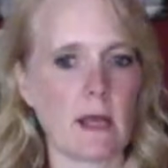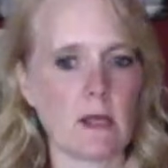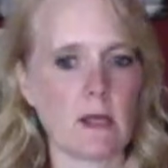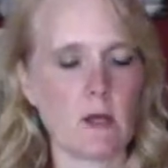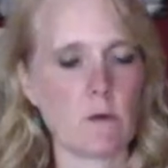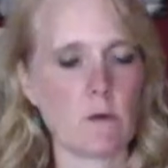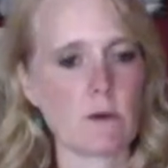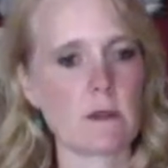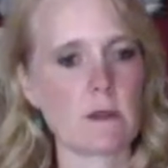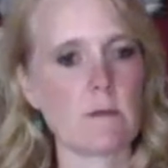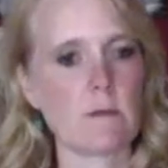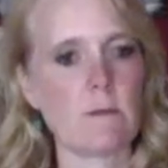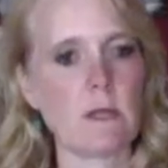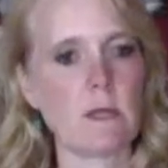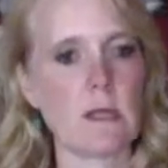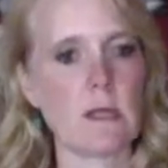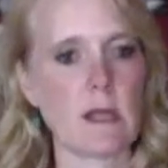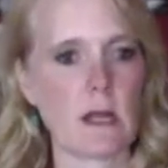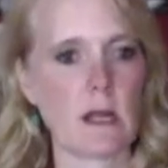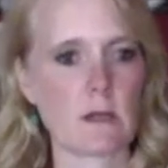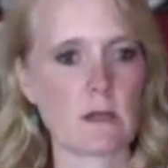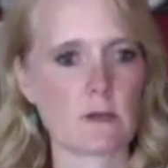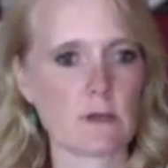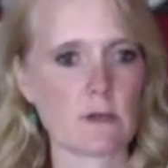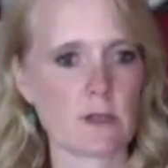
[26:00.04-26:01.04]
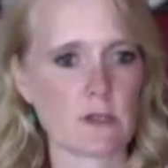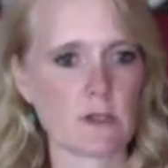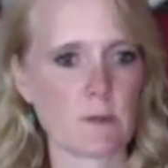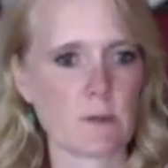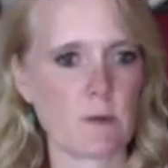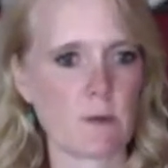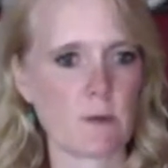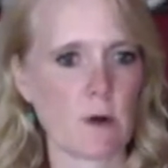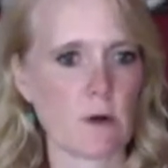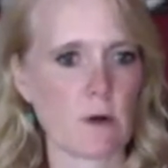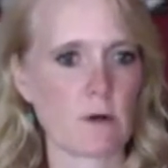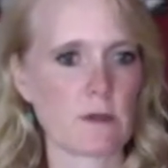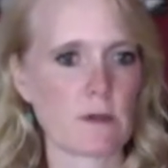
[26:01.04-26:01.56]
with the pediatrics
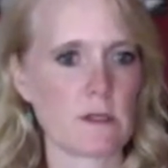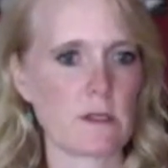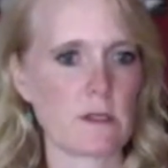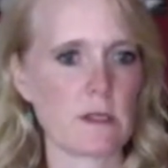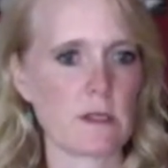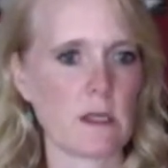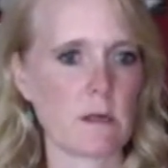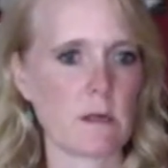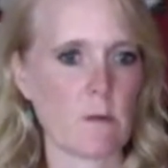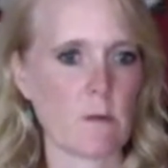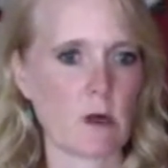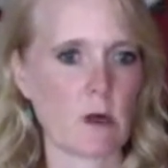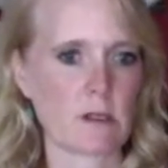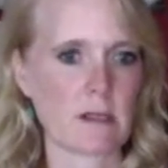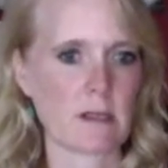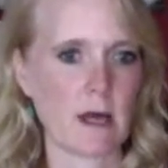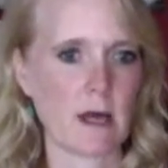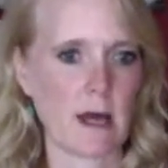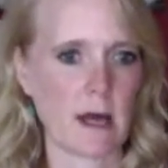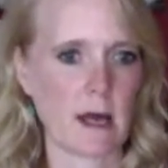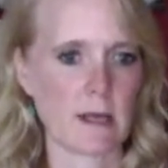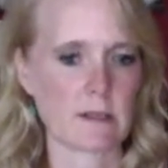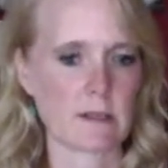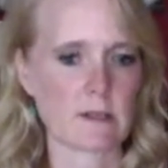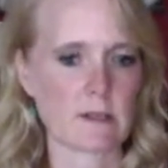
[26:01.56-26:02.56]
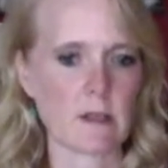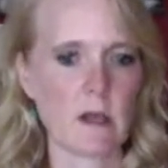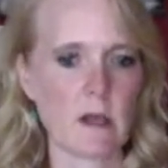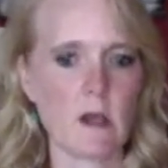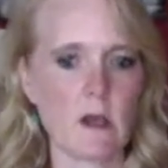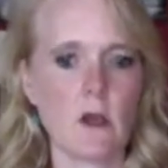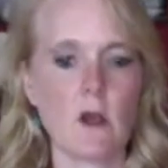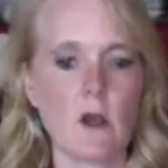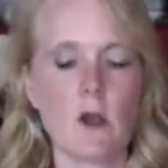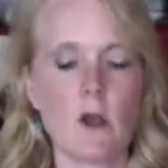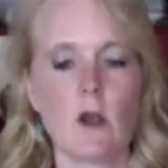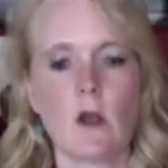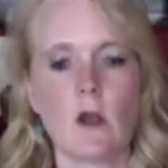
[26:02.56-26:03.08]
approach, the TMR TOTS,
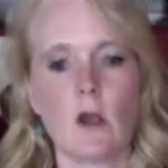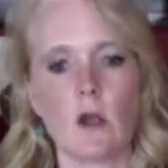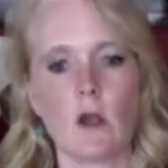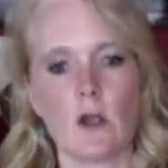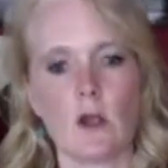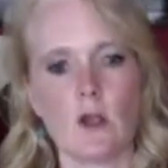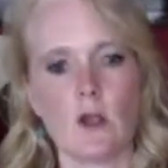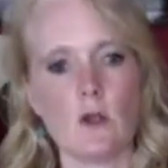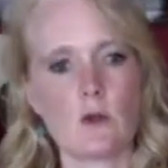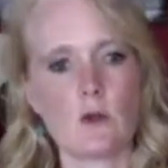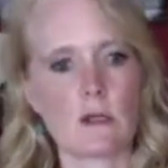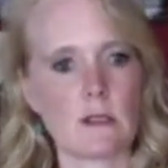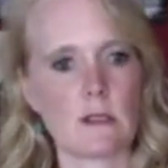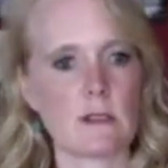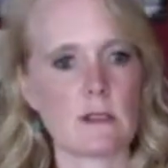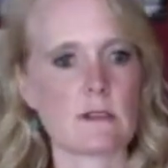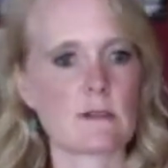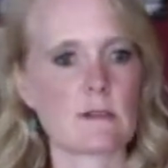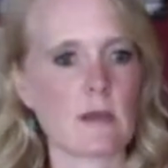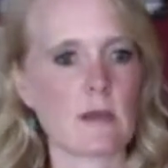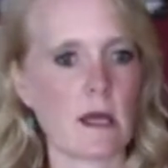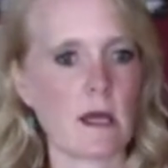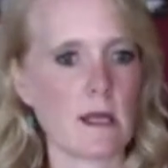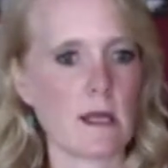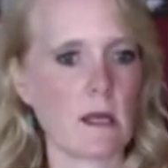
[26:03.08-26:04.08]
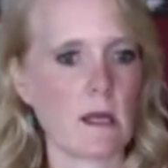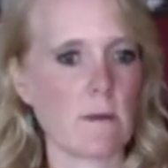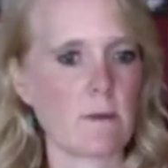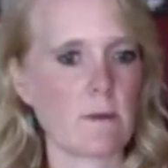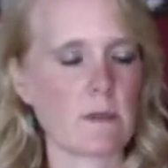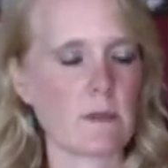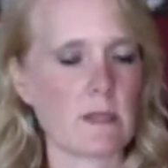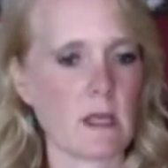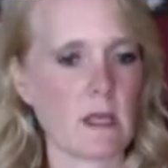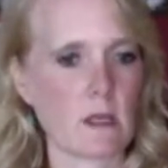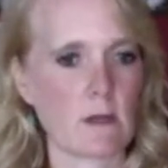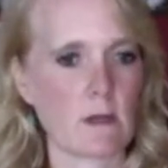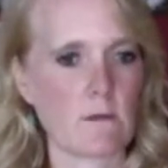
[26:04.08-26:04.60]
you can sign up and
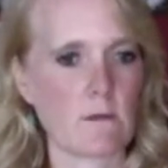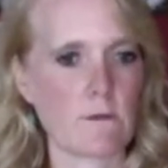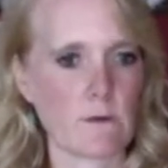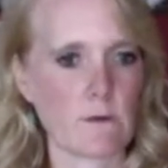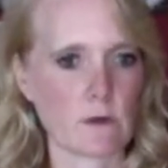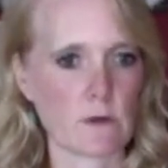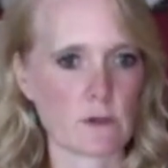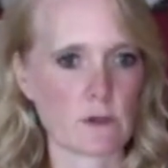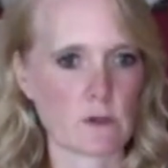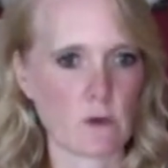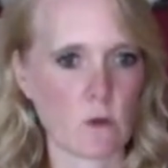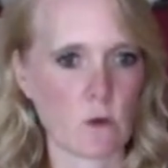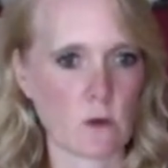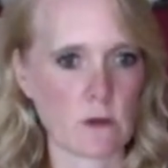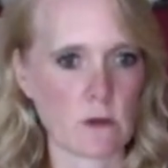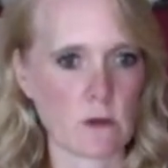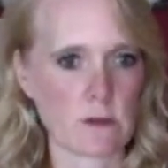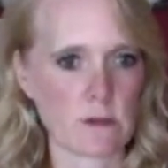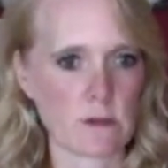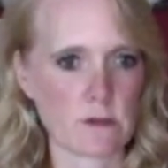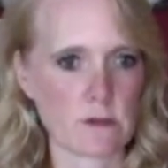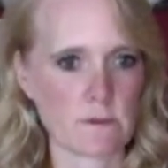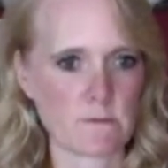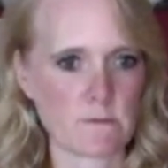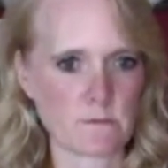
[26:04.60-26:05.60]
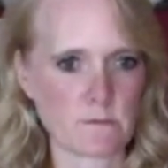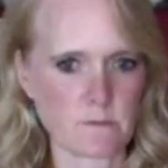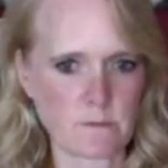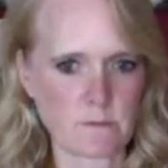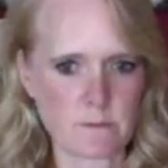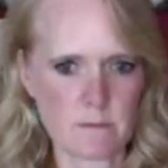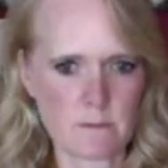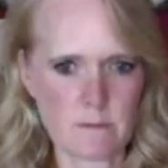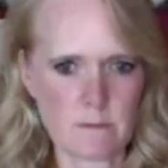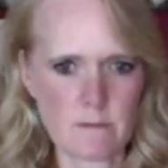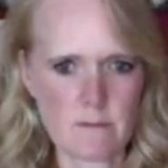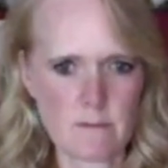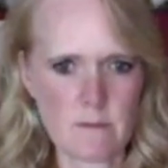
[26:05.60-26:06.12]
take the first course.
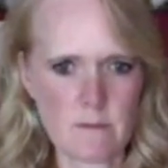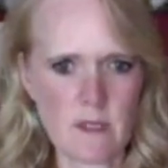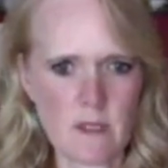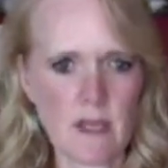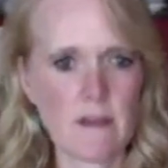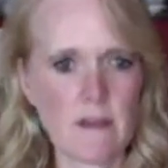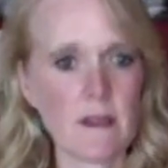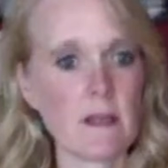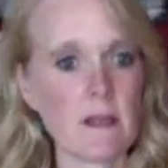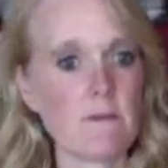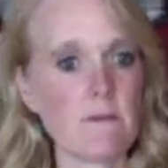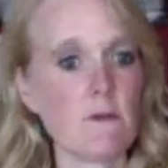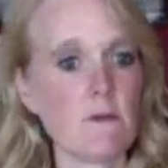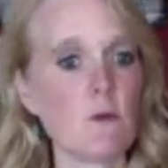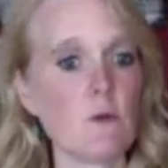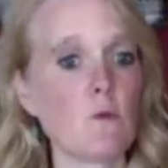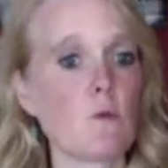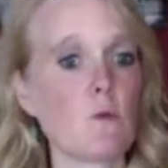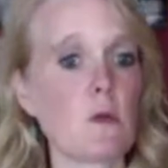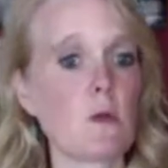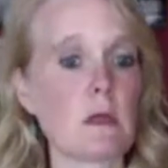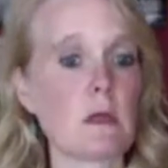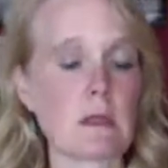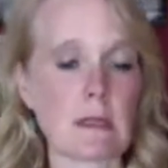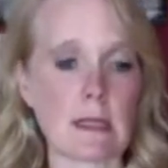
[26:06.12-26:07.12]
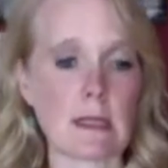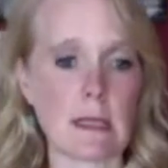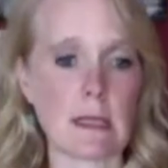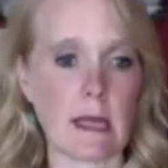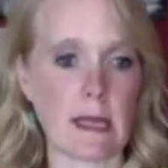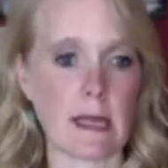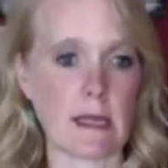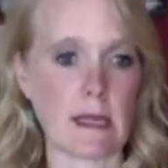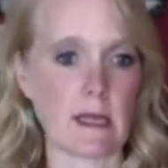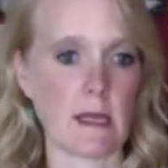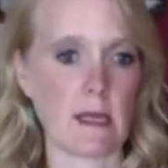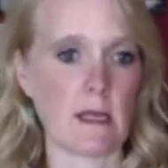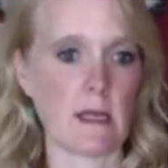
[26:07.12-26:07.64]
And then if you really
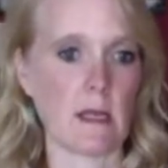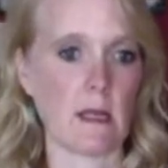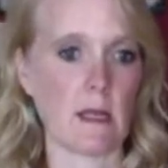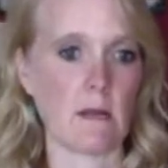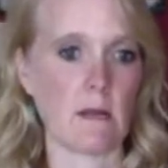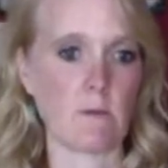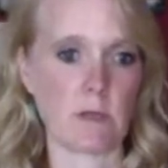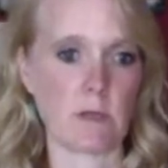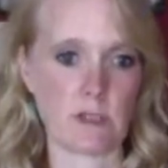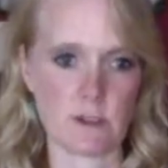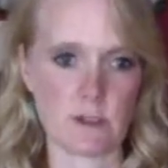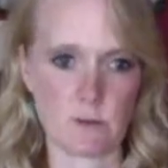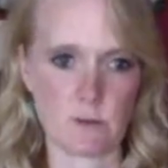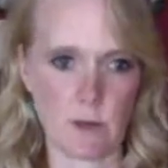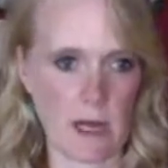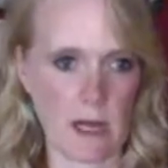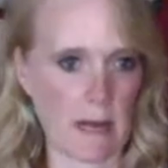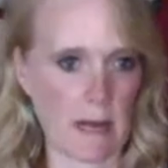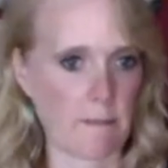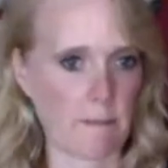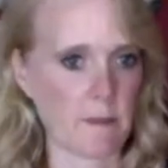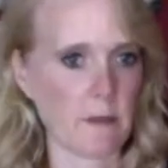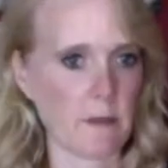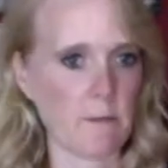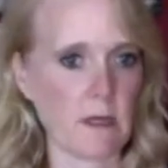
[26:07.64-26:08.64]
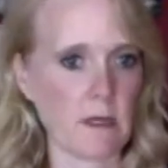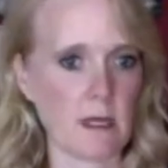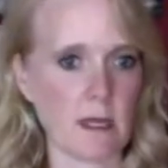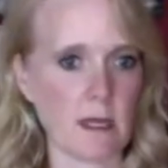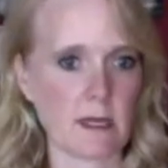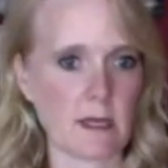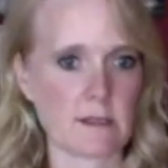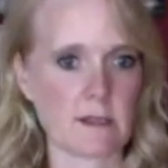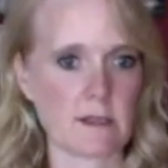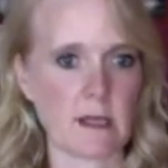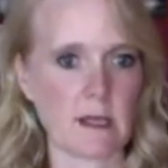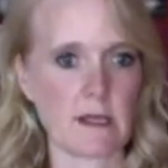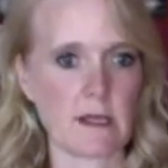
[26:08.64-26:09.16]
like it, which is what happened to me, I
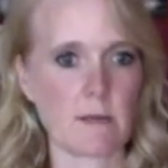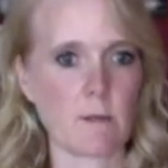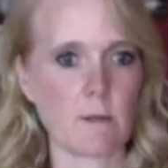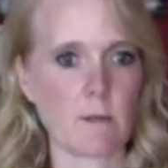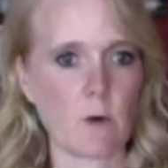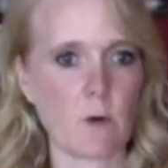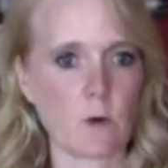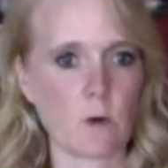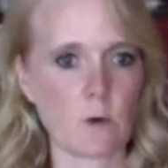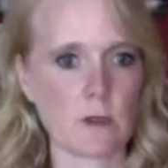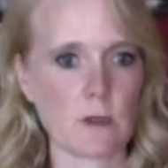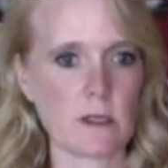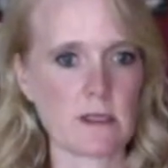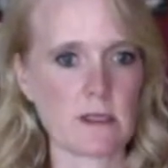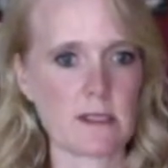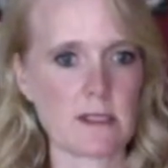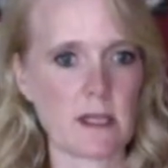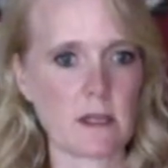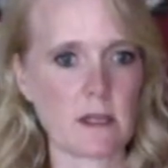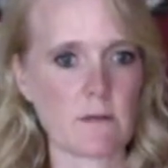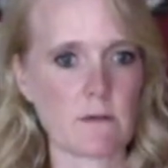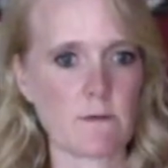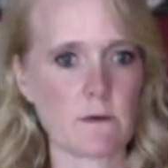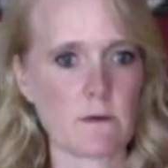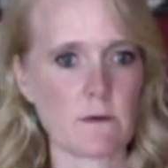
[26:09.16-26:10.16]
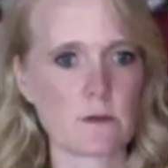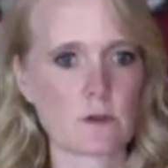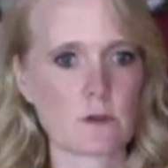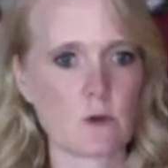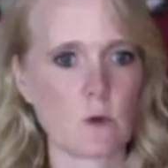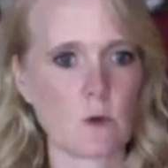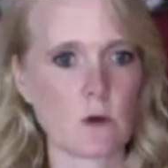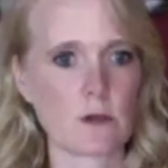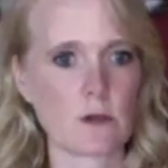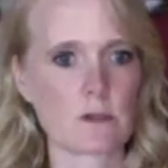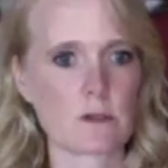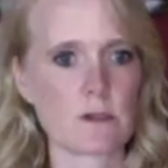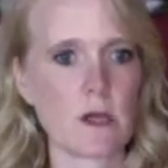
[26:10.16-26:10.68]
signed up only to take the first
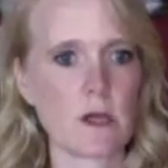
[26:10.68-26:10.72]
course.